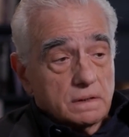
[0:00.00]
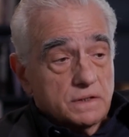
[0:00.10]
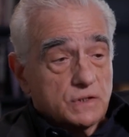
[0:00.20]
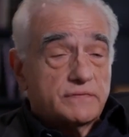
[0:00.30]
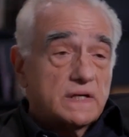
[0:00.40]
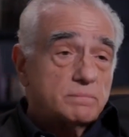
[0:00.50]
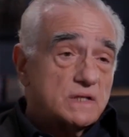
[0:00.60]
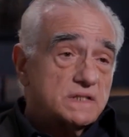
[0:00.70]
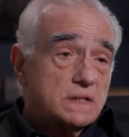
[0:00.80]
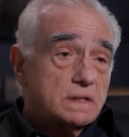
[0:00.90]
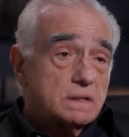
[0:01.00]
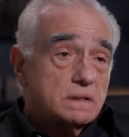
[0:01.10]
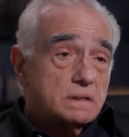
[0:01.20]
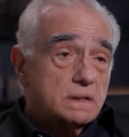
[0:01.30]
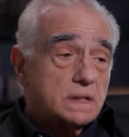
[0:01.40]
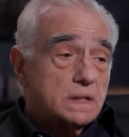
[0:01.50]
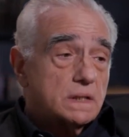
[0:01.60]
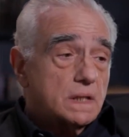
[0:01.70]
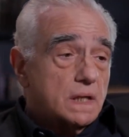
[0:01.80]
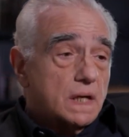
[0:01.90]
deserving of mercy, right?
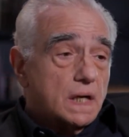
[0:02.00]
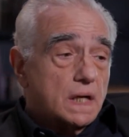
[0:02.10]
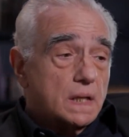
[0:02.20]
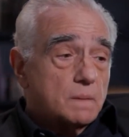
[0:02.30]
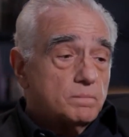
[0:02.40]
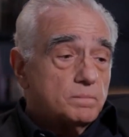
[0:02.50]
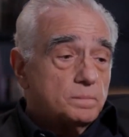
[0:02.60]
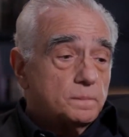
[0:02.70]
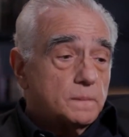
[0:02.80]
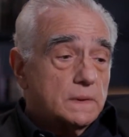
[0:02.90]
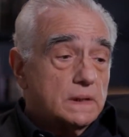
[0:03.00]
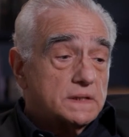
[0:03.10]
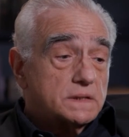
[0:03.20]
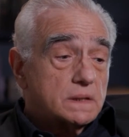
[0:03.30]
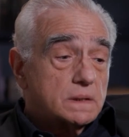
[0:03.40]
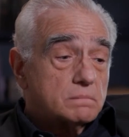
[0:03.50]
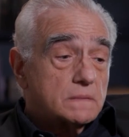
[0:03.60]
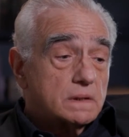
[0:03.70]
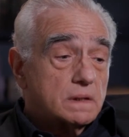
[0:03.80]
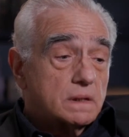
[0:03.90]
And that's a
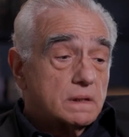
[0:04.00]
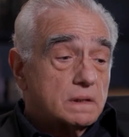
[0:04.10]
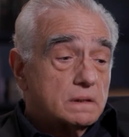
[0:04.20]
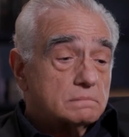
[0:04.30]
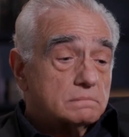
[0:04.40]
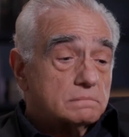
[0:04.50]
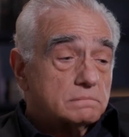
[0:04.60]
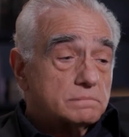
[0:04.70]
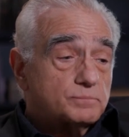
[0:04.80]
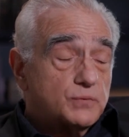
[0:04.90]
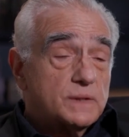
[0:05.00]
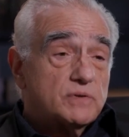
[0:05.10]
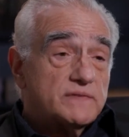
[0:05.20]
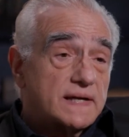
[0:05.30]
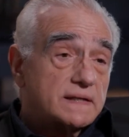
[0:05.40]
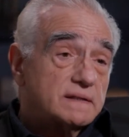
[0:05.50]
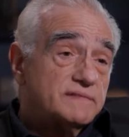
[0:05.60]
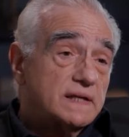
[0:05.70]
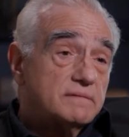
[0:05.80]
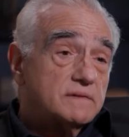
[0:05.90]
pretty provocative
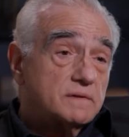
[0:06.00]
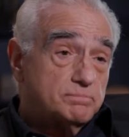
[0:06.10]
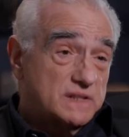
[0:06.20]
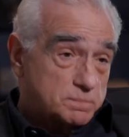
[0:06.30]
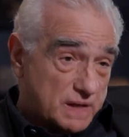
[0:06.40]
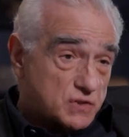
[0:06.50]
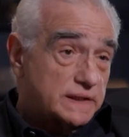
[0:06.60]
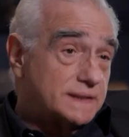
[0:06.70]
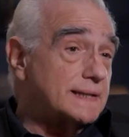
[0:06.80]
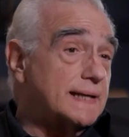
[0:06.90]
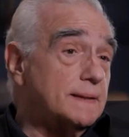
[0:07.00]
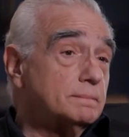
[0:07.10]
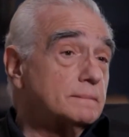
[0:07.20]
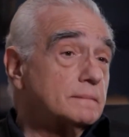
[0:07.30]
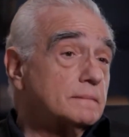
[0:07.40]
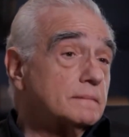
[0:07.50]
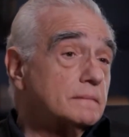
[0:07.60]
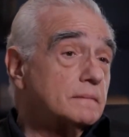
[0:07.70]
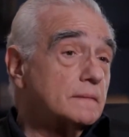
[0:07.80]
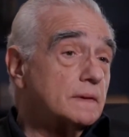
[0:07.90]
thing, especially today.
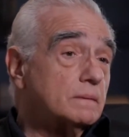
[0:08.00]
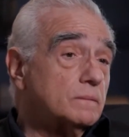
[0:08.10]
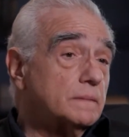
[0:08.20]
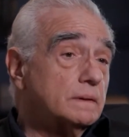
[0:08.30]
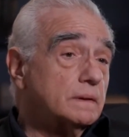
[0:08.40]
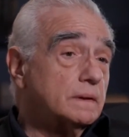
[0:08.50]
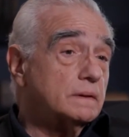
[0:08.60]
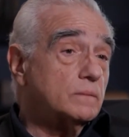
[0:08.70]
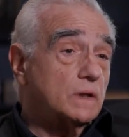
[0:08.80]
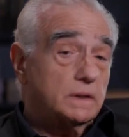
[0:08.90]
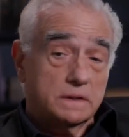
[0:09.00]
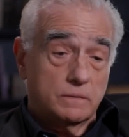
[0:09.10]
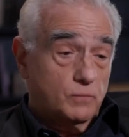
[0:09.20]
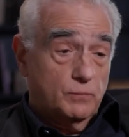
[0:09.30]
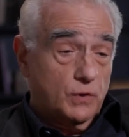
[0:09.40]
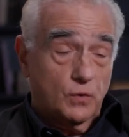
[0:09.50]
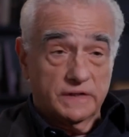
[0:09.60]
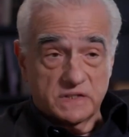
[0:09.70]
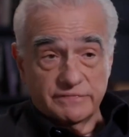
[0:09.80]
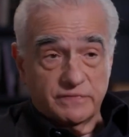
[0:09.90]
In the world, with
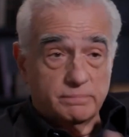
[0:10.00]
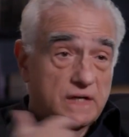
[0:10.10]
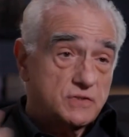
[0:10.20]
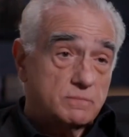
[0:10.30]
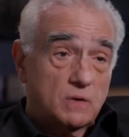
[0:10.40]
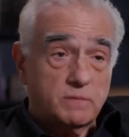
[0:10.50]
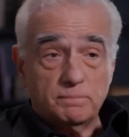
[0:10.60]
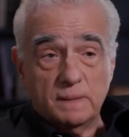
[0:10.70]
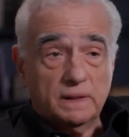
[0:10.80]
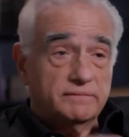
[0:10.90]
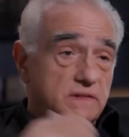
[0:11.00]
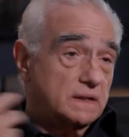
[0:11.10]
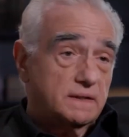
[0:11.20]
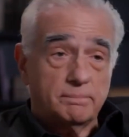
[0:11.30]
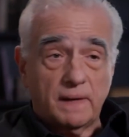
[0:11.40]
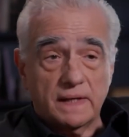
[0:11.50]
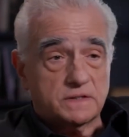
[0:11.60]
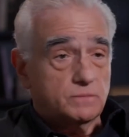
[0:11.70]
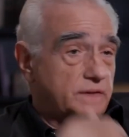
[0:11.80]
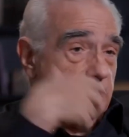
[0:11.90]
all this information, what people have done in their
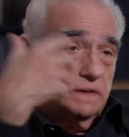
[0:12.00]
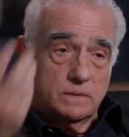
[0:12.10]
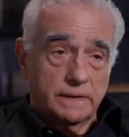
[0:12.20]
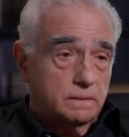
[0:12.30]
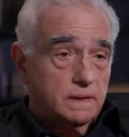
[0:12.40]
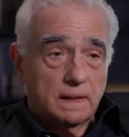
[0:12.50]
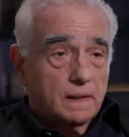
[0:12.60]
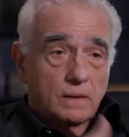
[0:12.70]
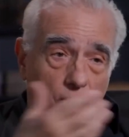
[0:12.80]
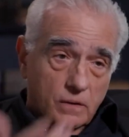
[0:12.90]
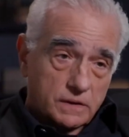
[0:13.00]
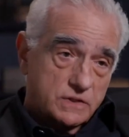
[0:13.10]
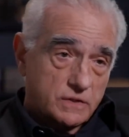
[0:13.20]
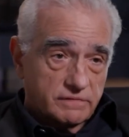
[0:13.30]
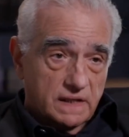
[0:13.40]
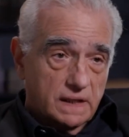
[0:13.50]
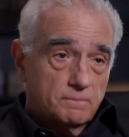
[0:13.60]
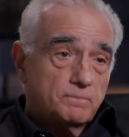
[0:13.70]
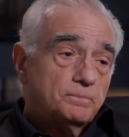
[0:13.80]
past and what they're doing, or all this sort of thing.